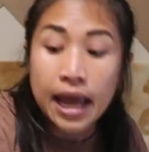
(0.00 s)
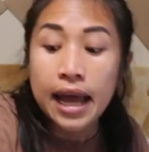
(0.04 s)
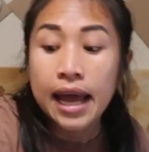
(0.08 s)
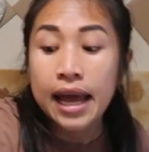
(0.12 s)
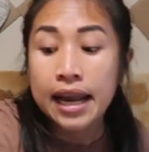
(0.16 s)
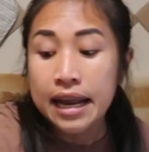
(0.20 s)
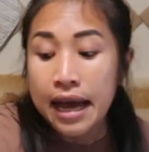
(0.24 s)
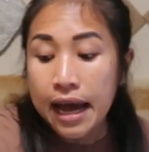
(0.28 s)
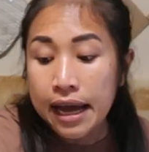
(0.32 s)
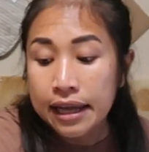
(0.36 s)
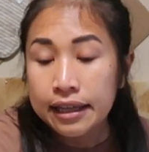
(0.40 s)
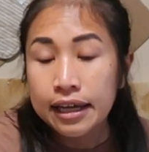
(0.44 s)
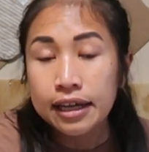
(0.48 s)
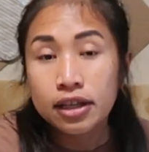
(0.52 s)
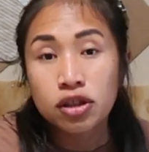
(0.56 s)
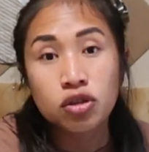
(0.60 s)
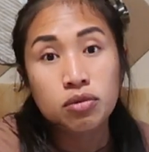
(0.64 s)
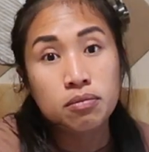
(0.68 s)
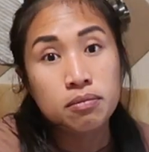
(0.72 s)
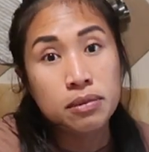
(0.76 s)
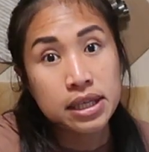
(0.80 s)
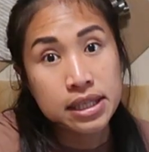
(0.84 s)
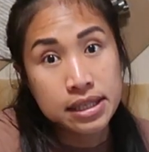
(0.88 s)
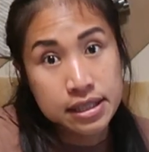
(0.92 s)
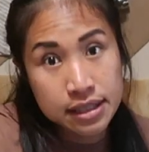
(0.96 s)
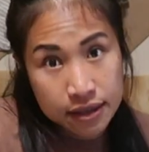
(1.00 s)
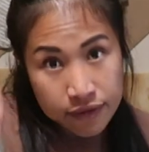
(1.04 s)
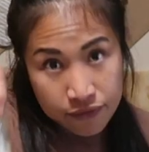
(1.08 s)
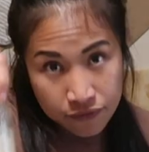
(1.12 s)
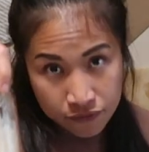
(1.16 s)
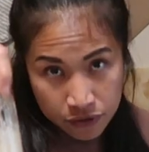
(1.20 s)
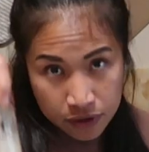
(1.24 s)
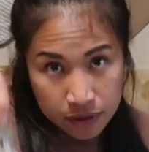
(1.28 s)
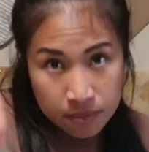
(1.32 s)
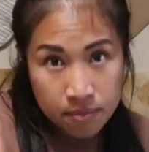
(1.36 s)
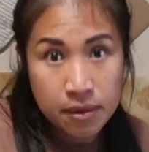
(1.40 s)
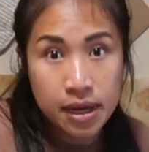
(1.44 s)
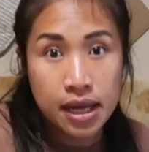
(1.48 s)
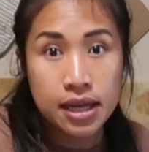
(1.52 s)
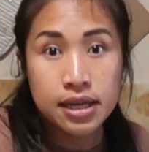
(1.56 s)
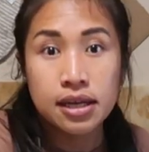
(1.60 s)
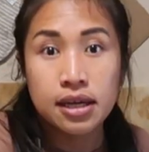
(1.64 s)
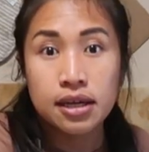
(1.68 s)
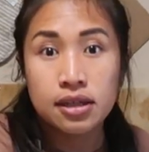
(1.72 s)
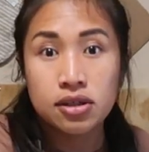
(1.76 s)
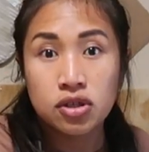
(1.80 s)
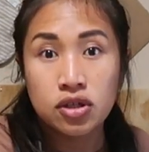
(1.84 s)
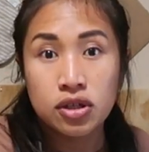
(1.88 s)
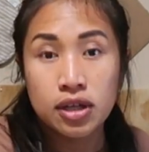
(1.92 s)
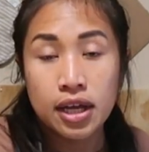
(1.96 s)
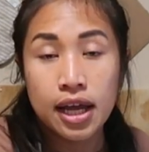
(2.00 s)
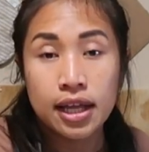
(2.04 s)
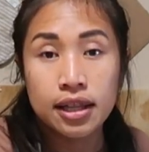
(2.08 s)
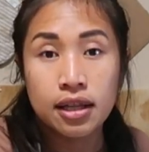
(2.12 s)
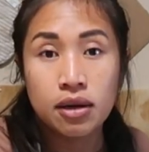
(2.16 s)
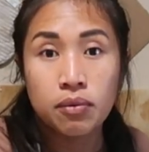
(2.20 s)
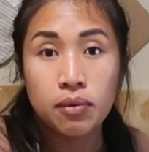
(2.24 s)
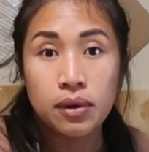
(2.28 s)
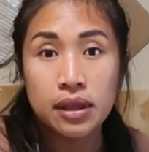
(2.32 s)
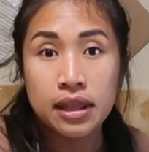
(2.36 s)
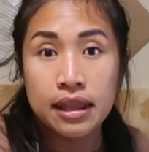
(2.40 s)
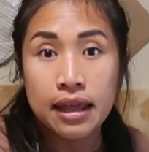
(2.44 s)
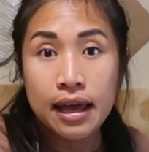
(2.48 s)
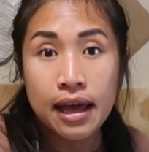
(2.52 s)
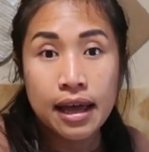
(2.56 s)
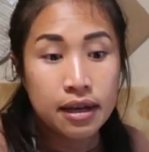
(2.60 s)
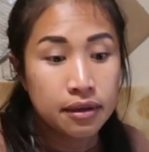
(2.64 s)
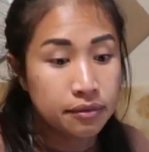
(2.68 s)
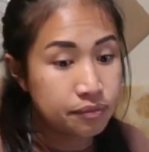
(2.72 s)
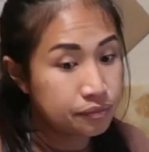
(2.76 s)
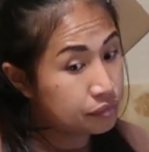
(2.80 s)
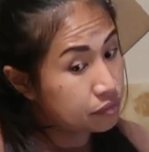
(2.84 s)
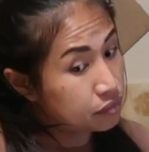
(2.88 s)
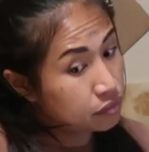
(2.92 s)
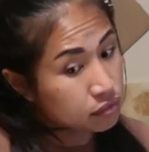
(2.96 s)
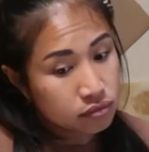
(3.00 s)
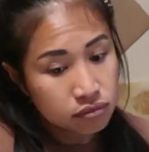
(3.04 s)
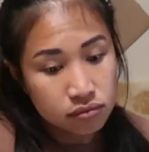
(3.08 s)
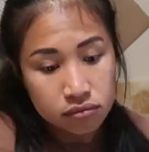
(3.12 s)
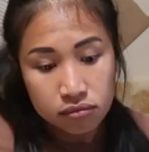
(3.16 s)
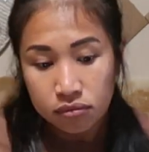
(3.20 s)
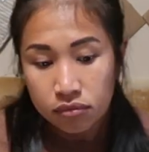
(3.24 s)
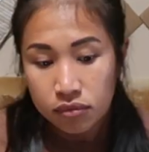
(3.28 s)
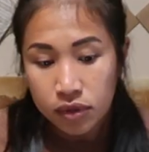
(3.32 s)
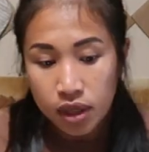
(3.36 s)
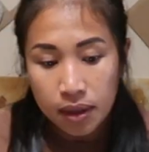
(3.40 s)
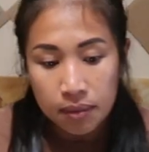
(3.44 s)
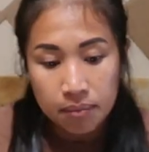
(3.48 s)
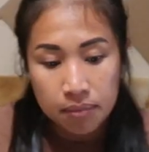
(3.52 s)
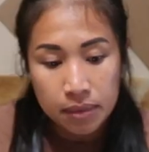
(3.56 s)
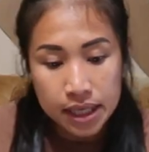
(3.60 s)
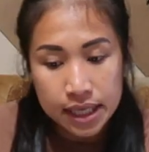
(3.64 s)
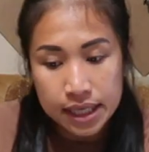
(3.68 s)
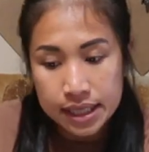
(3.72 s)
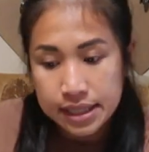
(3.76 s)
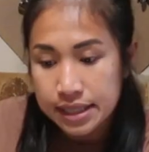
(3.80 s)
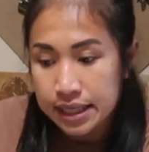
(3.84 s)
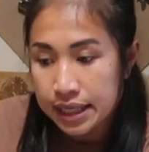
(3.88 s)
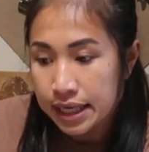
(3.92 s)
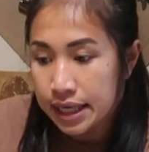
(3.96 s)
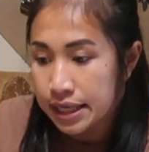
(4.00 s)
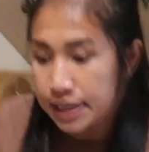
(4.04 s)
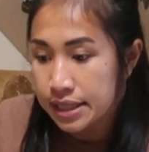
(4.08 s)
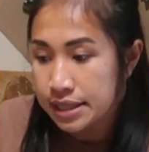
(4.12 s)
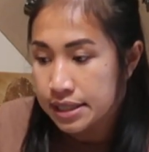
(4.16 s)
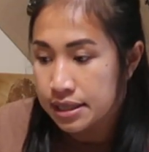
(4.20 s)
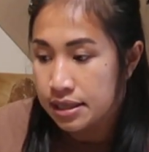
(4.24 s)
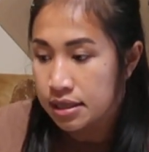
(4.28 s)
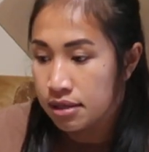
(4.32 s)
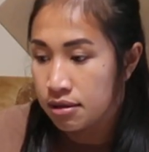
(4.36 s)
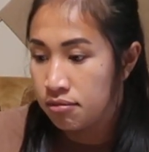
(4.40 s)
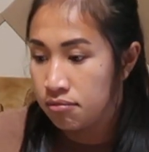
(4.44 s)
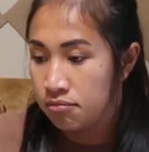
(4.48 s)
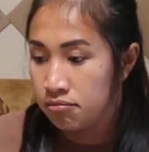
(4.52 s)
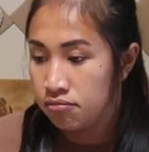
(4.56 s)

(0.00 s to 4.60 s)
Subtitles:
And I like to mix the ferment together with that, because it is,